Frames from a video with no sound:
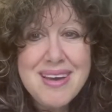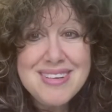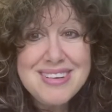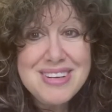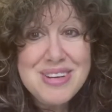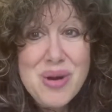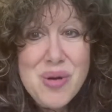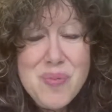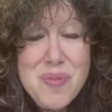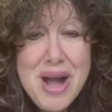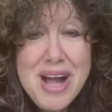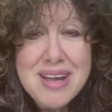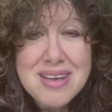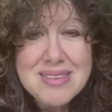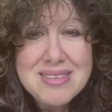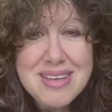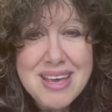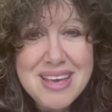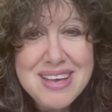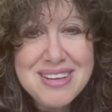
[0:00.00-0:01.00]
Go back and
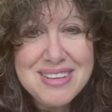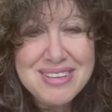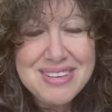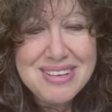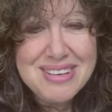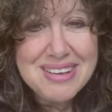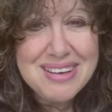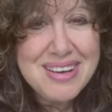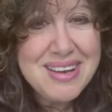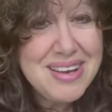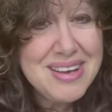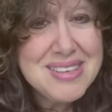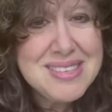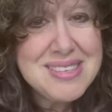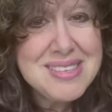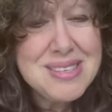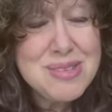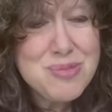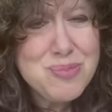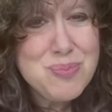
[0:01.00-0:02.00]
take a look because
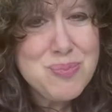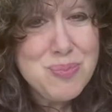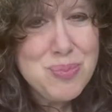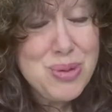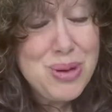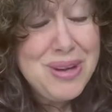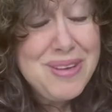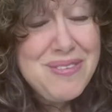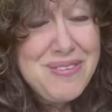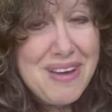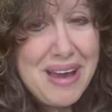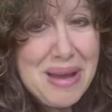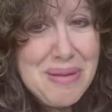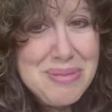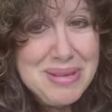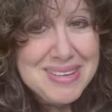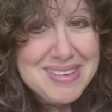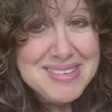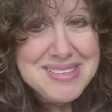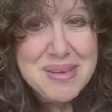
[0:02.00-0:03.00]
it's pretty
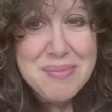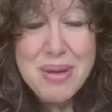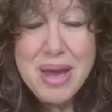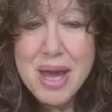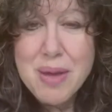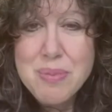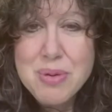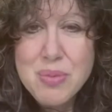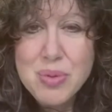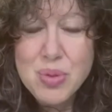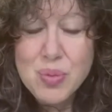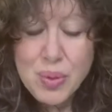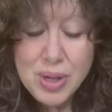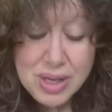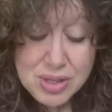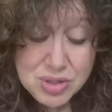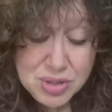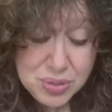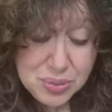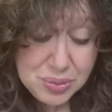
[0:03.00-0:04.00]
fabulous. I'm happy with the way
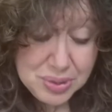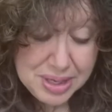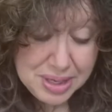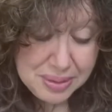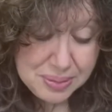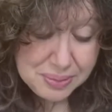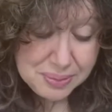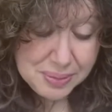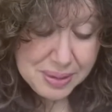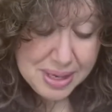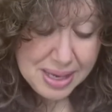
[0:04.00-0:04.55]
it turned out.